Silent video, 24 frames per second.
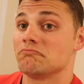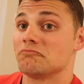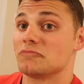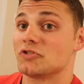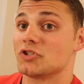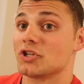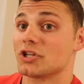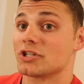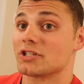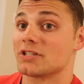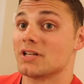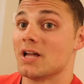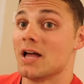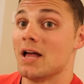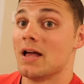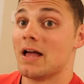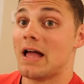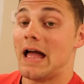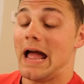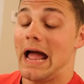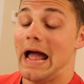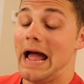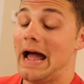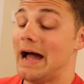just
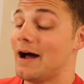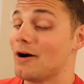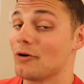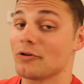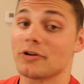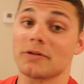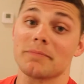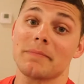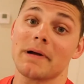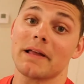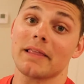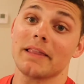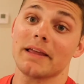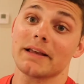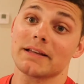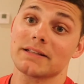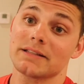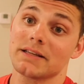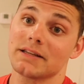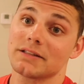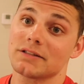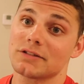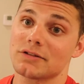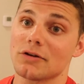how did my legs
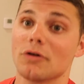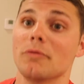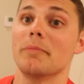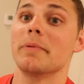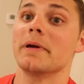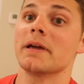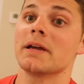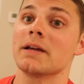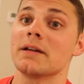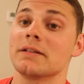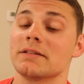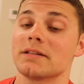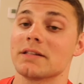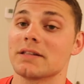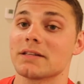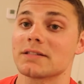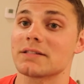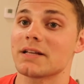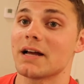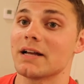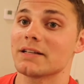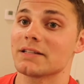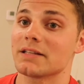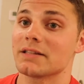get so big to the
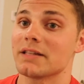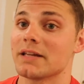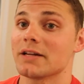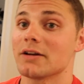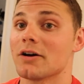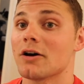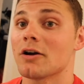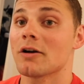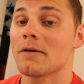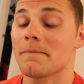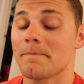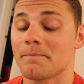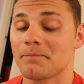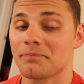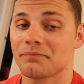size that they are?